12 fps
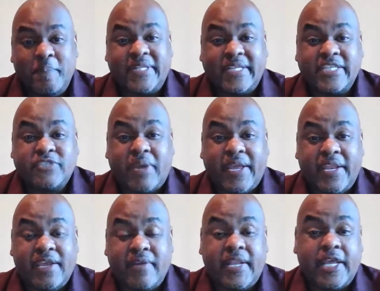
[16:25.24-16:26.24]
but this right
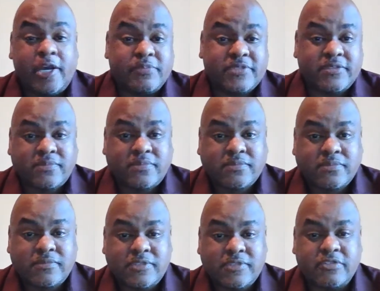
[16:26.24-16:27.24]
here, it helps.
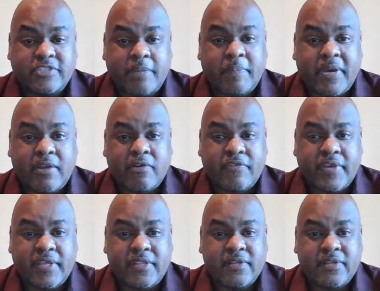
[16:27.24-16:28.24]
You know, step out on faith.